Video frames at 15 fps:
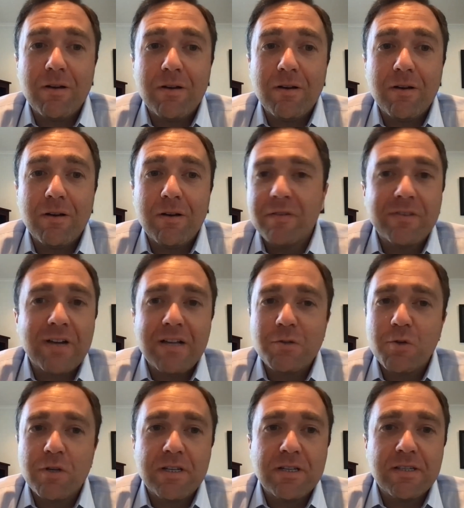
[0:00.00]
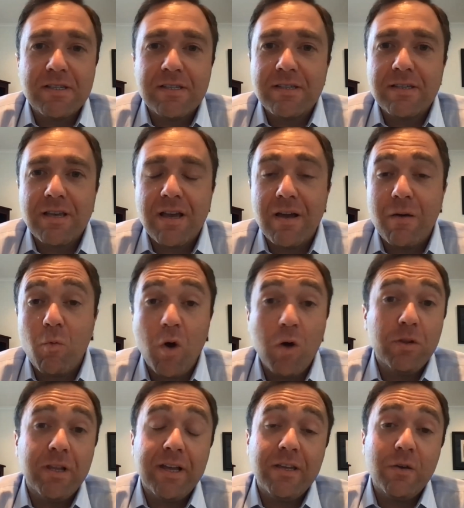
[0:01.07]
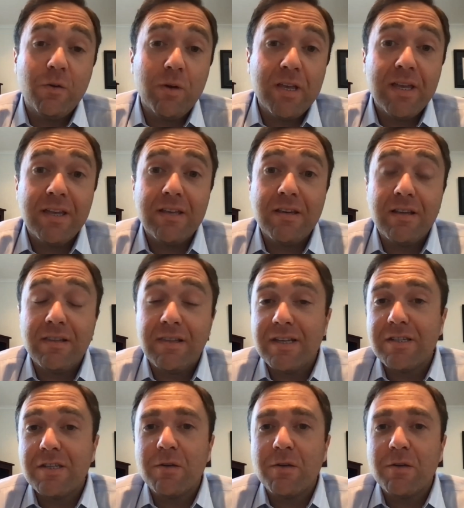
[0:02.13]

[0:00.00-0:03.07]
A number of countries won't let you in unless